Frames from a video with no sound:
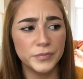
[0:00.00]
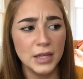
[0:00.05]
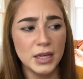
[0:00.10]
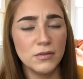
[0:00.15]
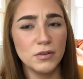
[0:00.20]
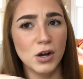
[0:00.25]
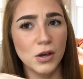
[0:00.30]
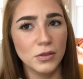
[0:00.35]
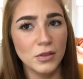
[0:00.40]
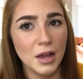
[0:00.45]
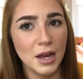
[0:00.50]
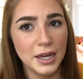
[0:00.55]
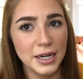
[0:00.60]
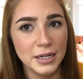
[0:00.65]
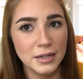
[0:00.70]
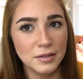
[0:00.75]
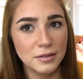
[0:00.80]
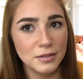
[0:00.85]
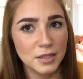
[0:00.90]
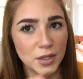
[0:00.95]
Even
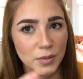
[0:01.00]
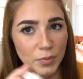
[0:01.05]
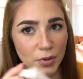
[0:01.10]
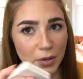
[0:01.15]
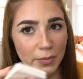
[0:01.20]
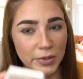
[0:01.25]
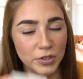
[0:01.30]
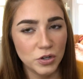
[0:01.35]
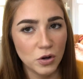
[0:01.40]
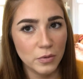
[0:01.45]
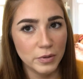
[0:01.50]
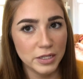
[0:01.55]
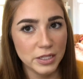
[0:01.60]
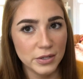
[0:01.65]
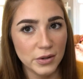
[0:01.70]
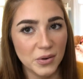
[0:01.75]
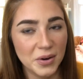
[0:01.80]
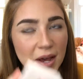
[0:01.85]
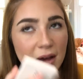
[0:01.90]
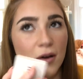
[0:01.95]
online, they're pretty much always
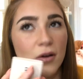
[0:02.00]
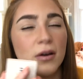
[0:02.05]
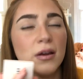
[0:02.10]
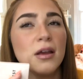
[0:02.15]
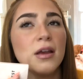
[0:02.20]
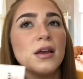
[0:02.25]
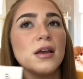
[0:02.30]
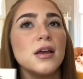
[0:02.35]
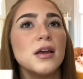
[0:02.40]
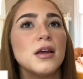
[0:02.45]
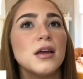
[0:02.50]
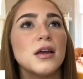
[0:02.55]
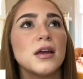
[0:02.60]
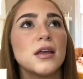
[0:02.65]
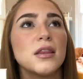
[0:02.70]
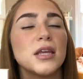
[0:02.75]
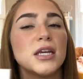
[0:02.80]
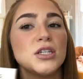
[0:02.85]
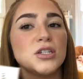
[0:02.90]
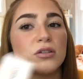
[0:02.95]
sold out.
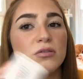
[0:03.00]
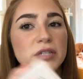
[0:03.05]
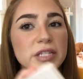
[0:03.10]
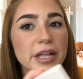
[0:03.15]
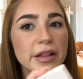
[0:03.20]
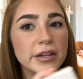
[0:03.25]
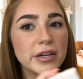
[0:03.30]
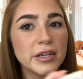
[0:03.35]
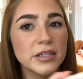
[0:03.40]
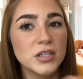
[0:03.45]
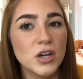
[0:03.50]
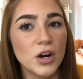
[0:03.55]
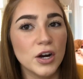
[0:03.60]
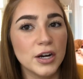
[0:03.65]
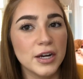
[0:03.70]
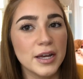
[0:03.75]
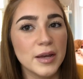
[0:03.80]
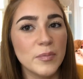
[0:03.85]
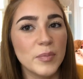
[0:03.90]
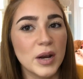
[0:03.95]
They do sell it at
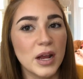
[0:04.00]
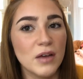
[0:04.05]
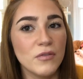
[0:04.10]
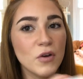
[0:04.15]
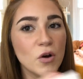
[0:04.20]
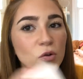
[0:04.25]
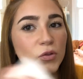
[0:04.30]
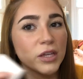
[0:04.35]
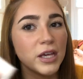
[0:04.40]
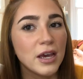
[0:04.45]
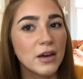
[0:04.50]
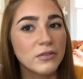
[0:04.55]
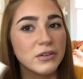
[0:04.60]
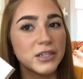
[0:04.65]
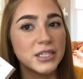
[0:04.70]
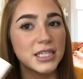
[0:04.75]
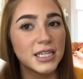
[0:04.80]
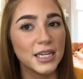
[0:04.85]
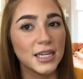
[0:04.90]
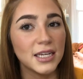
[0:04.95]
Target, but I've only ever
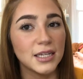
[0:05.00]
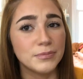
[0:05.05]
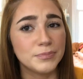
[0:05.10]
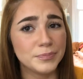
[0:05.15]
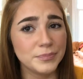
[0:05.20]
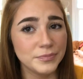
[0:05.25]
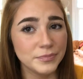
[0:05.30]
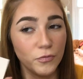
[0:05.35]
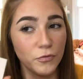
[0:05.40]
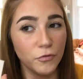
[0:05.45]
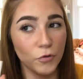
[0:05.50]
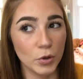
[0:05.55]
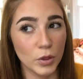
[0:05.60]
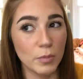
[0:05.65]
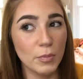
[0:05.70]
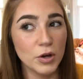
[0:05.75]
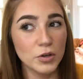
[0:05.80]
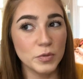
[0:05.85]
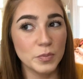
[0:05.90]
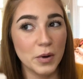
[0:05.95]
seen, for
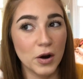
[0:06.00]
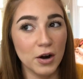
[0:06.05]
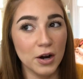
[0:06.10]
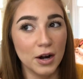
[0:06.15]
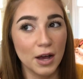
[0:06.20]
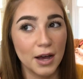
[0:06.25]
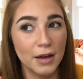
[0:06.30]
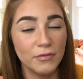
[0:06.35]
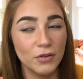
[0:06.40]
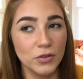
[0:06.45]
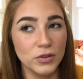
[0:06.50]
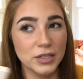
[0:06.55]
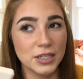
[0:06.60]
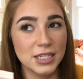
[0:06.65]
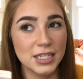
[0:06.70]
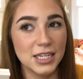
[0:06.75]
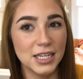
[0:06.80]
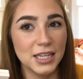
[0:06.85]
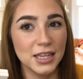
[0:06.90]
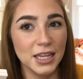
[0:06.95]
the most part, I've only
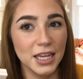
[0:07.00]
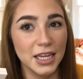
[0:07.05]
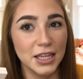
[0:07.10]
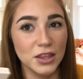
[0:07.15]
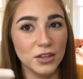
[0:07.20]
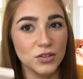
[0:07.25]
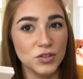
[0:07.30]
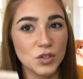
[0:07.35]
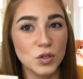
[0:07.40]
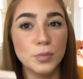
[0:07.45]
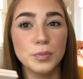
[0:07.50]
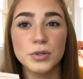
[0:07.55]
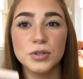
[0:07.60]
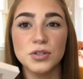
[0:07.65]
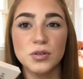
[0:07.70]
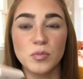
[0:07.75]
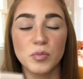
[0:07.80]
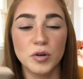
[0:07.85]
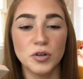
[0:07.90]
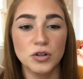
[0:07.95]
seen like the super,
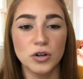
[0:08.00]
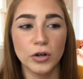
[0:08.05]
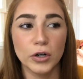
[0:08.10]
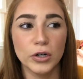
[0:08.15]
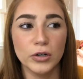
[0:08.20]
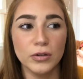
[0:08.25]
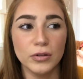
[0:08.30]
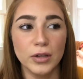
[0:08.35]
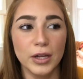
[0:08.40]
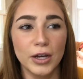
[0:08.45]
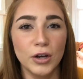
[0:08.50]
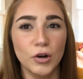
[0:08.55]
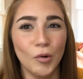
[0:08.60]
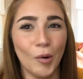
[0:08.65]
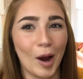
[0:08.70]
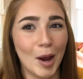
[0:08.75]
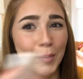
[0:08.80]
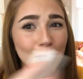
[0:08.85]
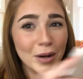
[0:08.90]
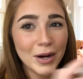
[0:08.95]
super dark like
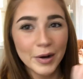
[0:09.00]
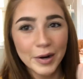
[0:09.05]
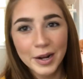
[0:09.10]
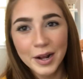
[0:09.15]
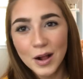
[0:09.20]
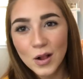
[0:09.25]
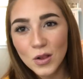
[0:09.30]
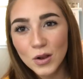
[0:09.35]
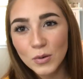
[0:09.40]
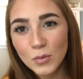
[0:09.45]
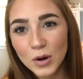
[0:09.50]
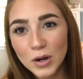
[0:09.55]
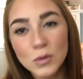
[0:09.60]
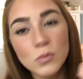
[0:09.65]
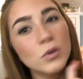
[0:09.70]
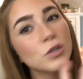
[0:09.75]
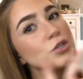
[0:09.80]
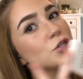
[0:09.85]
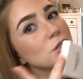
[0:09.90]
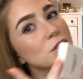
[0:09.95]
cranberry color
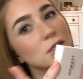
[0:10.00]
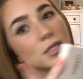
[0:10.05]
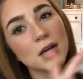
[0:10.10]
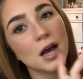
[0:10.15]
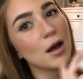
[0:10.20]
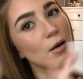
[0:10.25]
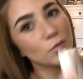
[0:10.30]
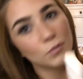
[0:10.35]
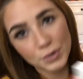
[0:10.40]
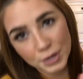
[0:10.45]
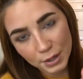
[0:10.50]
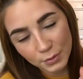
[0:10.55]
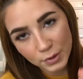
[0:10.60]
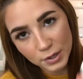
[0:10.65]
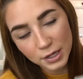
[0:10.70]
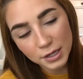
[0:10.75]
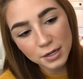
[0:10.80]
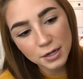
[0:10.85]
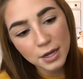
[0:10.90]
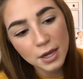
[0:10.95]
one, which is not what I
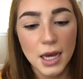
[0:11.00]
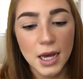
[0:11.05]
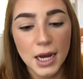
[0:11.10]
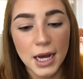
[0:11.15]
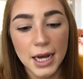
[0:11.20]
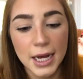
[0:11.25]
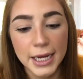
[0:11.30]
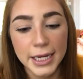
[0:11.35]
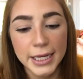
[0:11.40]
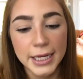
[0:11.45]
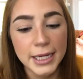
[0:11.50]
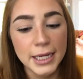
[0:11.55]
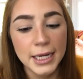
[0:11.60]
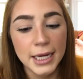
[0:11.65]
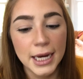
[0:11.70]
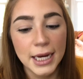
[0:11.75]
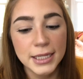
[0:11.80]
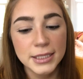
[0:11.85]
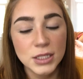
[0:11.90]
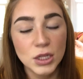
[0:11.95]
wanted. I
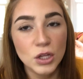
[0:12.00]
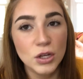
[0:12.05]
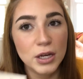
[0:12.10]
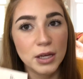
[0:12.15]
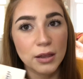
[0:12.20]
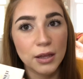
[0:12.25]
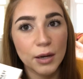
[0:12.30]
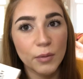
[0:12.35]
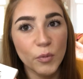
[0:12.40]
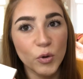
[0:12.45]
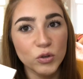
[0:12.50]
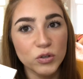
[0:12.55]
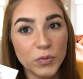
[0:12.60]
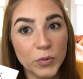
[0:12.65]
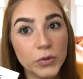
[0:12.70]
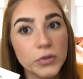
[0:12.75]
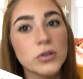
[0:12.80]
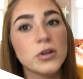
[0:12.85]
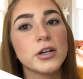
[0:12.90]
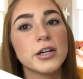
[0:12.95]
had to look at like
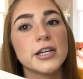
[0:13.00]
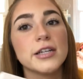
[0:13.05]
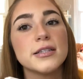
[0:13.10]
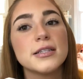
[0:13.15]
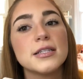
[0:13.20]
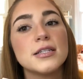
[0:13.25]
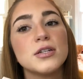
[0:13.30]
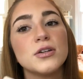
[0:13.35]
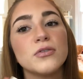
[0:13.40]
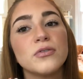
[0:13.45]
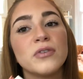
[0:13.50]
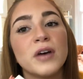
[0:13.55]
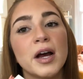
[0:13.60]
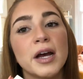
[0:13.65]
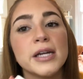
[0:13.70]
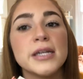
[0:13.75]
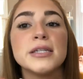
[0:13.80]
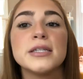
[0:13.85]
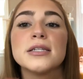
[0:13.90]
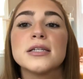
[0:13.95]
multiple Targets to
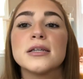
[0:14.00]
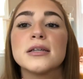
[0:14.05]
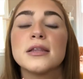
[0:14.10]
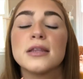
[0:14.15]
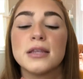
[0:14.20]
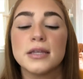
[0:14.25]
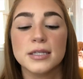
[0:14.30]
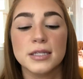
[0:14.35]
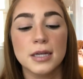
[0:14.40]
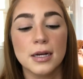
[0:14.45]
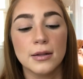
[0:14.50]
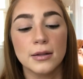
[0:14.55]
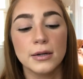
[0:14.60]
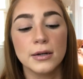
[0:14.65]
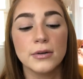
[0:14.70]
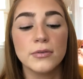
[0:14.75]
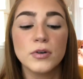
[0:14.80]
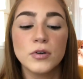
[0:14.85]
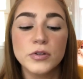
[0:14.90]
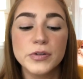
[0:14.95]
find this
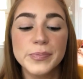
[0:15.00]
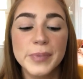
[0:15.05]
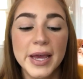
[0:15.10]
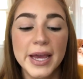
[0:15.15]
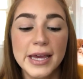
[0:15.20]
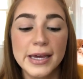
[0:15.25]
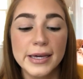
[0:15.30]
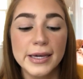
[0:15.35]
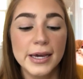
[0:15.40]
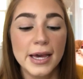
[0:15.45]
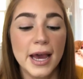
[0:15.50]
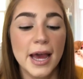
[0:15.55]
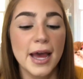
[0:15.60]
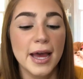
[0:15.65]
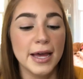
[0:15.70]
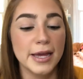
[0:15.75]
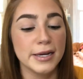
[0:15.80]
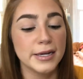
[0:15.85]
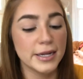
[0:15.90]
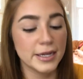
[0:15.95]
color, Rose Pink,
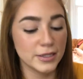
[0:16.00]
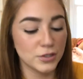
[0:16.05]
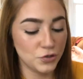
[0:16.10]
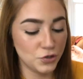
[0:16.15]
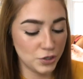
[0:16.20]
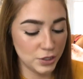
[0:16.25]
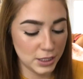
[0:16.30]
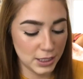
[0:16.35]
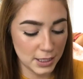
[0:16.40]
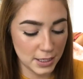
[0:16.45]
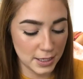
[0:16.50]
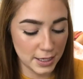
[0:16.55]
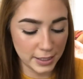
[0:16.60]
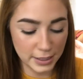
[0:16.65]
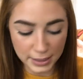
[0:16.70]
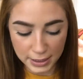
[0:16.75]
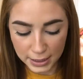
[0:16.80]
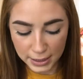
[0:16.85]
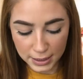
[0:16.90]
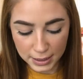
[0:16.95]
and it's just the
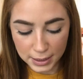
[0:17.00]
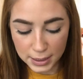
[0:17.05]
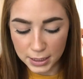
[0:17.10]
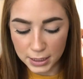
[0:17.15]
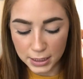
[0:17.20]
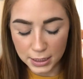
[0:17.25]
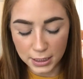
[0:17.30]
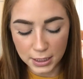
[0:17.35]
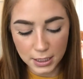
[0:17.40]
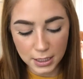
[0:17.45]
nicest